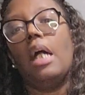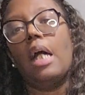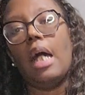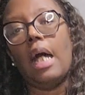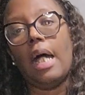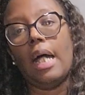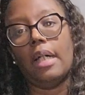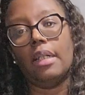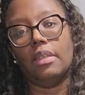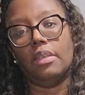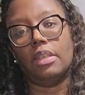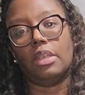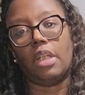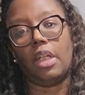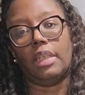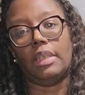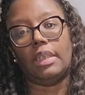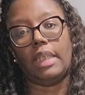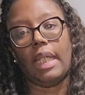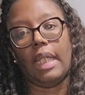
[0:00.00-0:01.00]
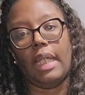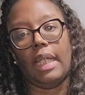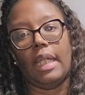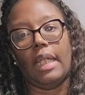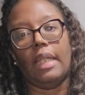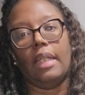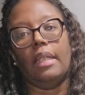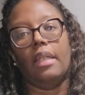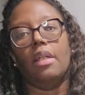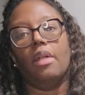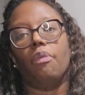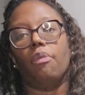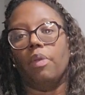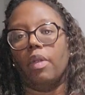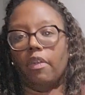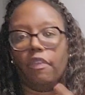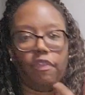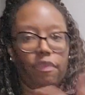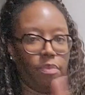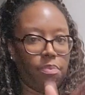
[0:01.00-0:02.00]
I'll saute it
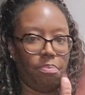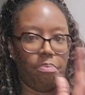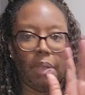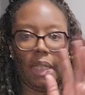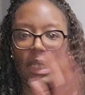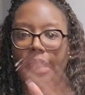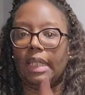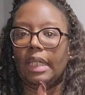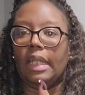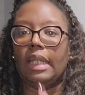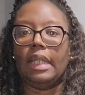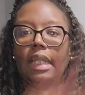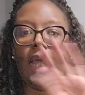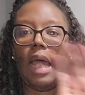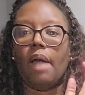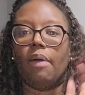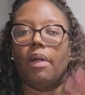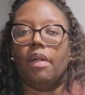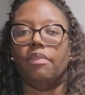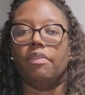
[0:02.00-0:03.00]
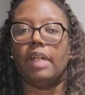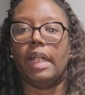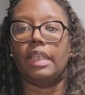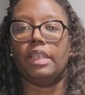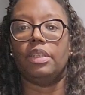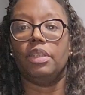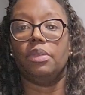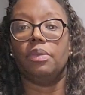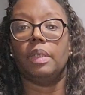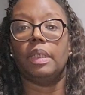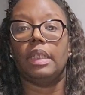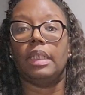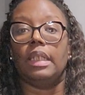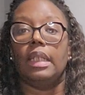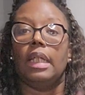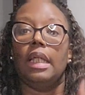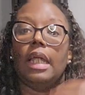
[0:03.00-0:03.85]
with bacon and however I do it.